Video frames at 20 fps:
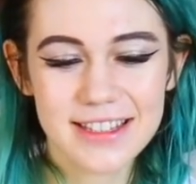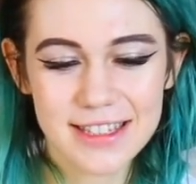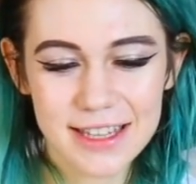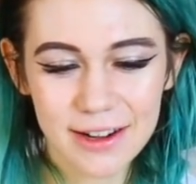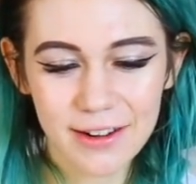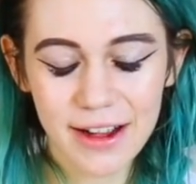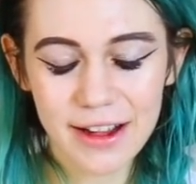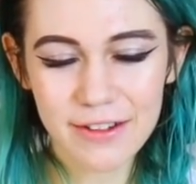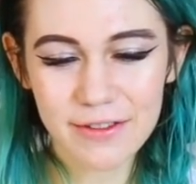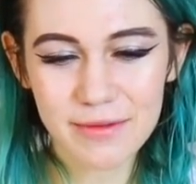
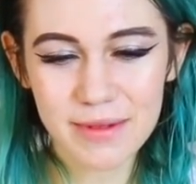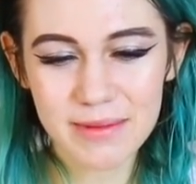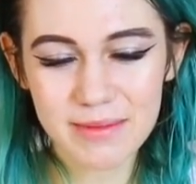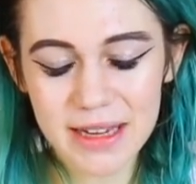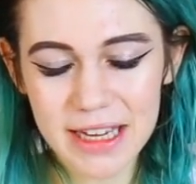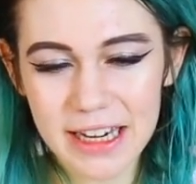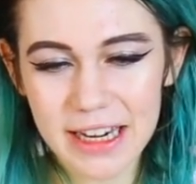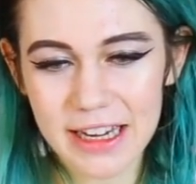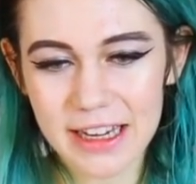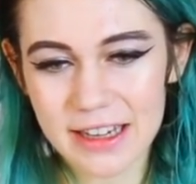so I've been
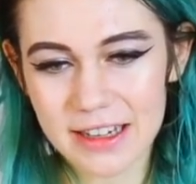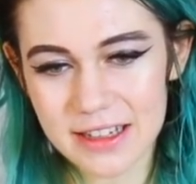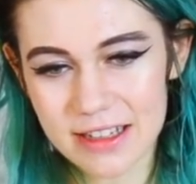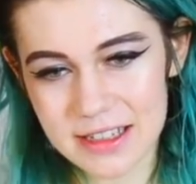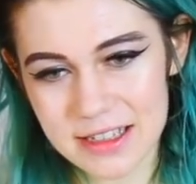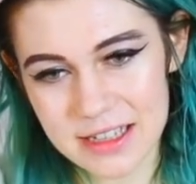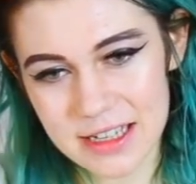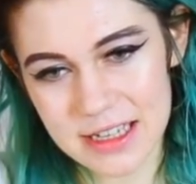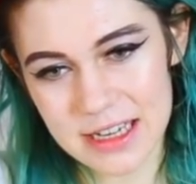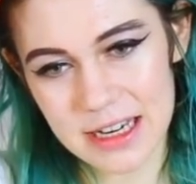
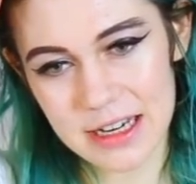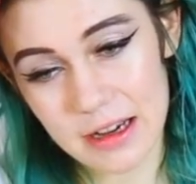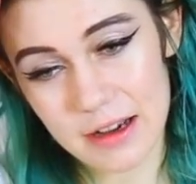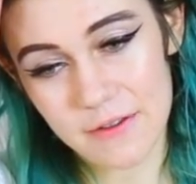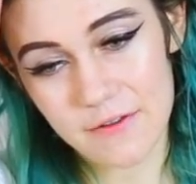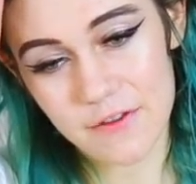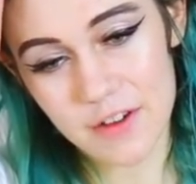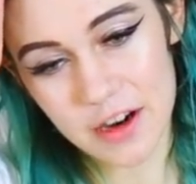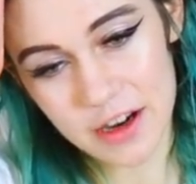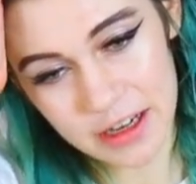meaning to take a
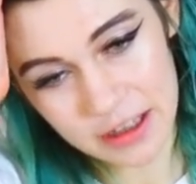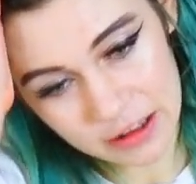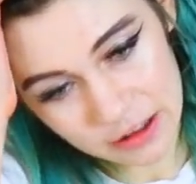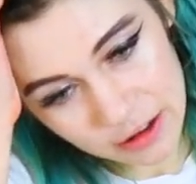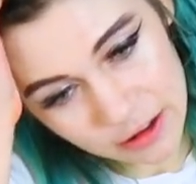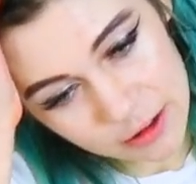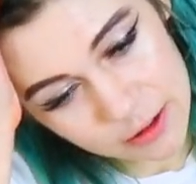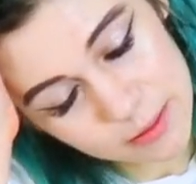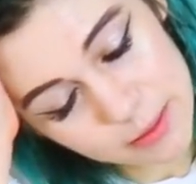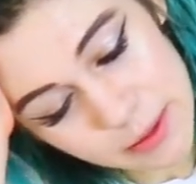very
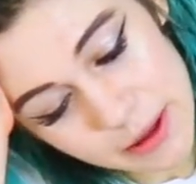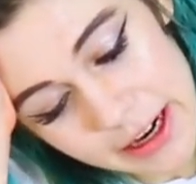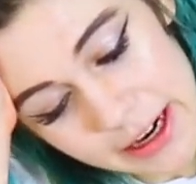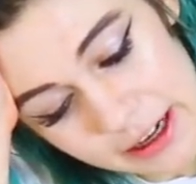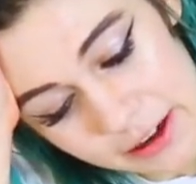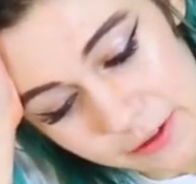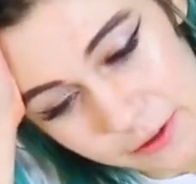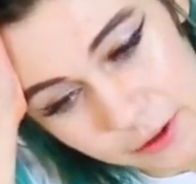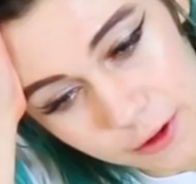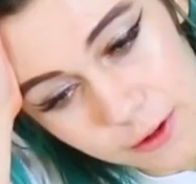long
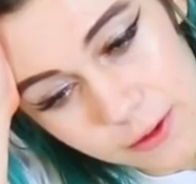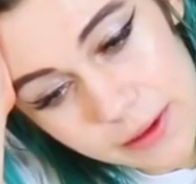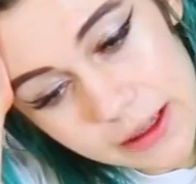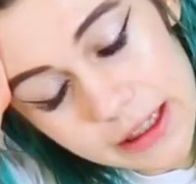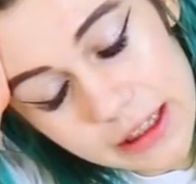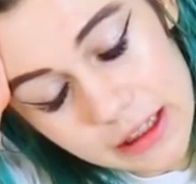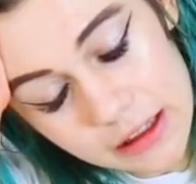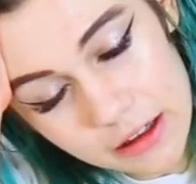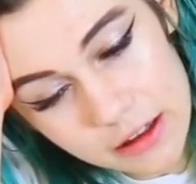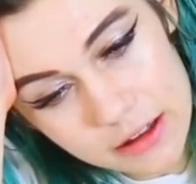break for a
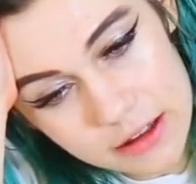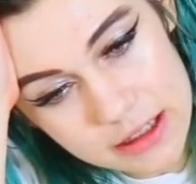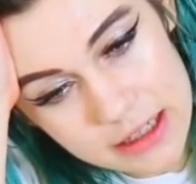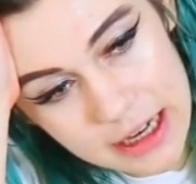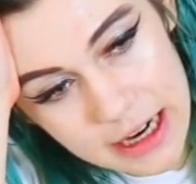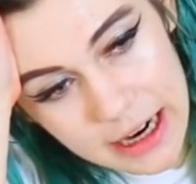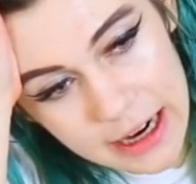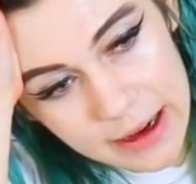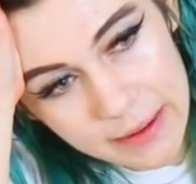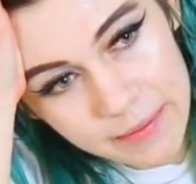really long
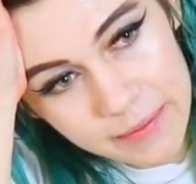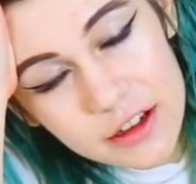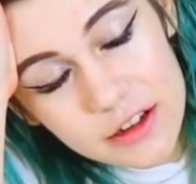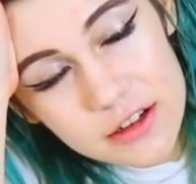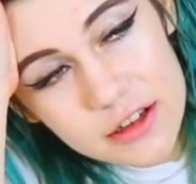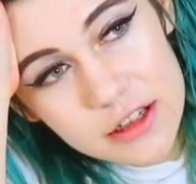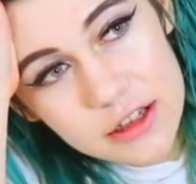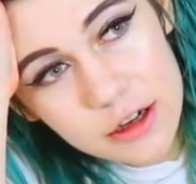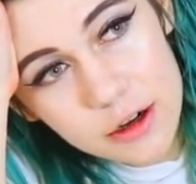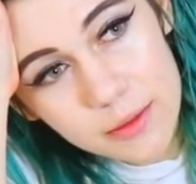time.
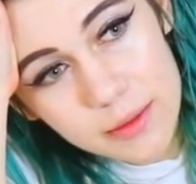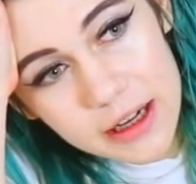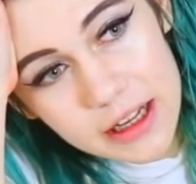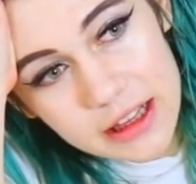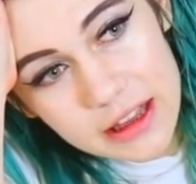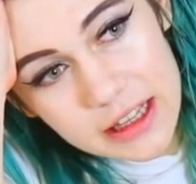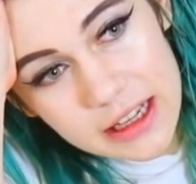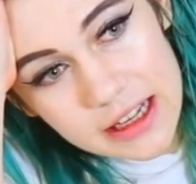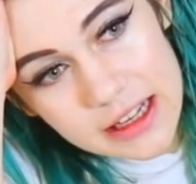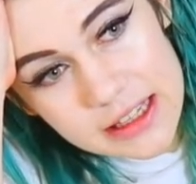There's so
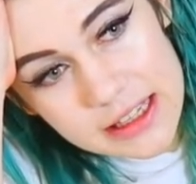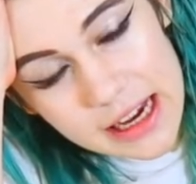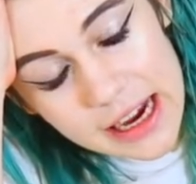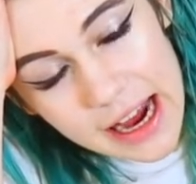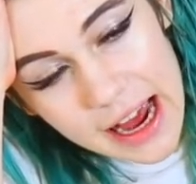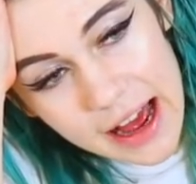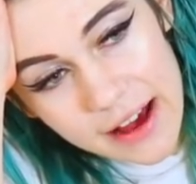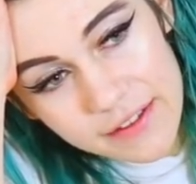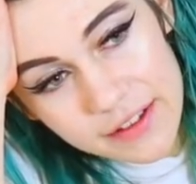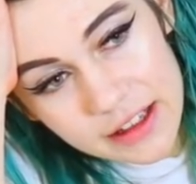many things I
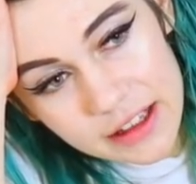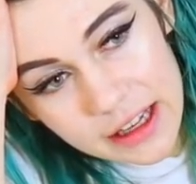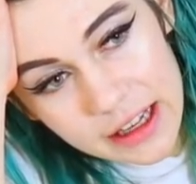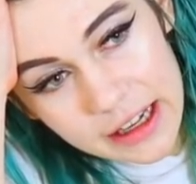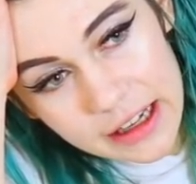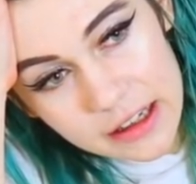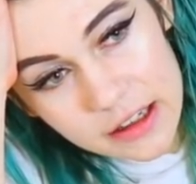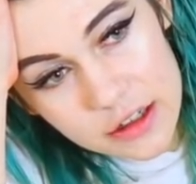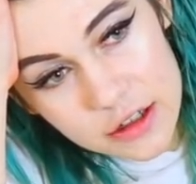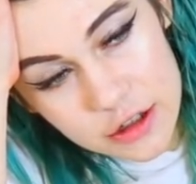haven't
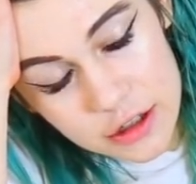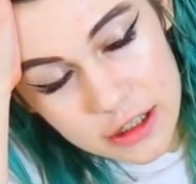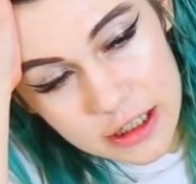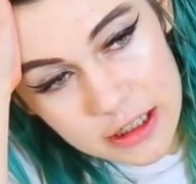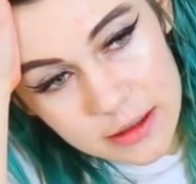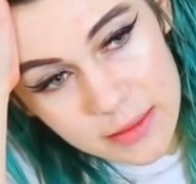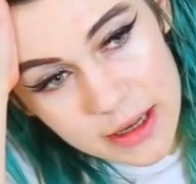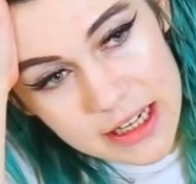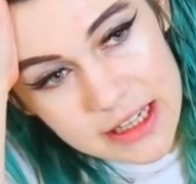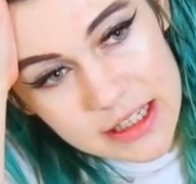like
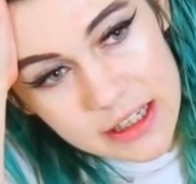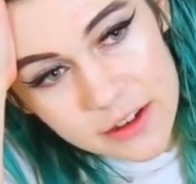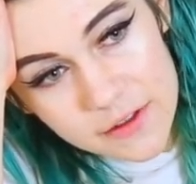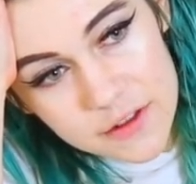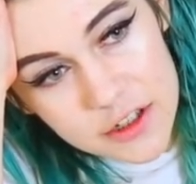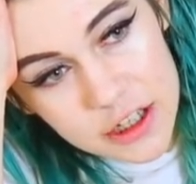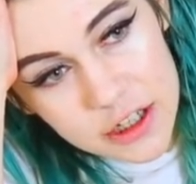treated myself